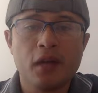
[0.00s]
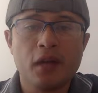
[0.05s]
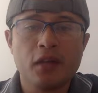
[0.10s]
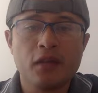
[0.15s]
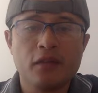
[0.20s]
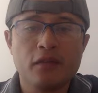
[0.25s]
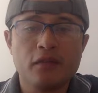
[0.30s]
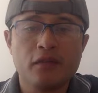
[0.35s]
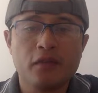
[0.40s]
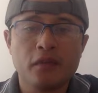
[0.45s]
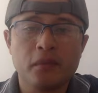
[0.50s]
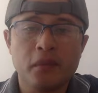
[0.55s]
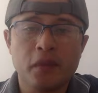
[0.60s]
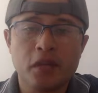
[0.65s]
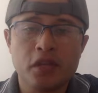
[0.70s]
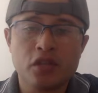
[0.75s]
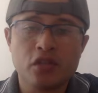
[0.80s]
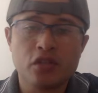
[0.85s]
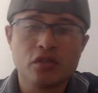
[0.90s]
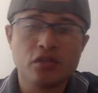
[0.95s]
and
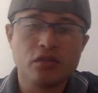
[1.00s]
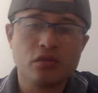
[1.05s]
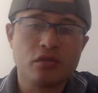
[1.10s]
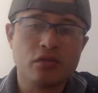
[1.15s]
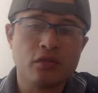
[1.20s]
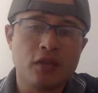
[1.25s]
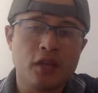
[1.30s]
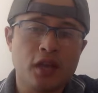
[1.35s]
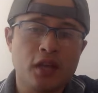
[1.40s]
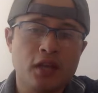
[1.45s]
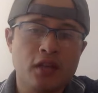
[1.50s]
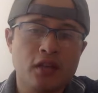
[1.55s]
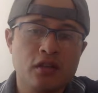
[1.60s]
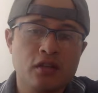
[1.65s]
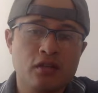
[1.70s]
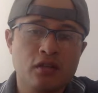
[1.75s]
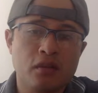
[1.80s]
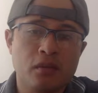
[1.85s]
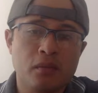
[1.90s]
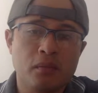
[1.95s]
information to create
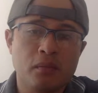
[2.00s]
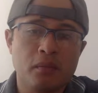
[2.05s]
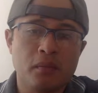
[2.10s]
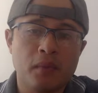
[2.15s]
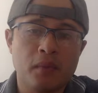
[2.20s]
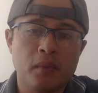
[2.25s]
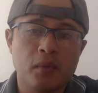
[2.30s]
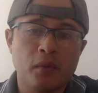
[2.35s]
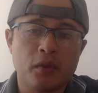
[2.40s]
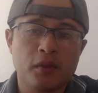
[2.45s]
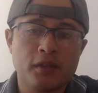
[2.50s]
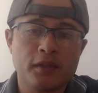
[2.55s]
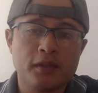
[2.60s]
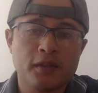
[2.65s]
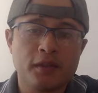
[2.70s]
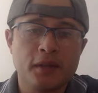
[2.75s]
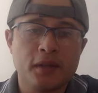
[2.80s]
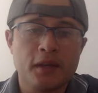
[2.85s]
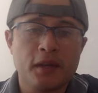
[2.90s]
new memories.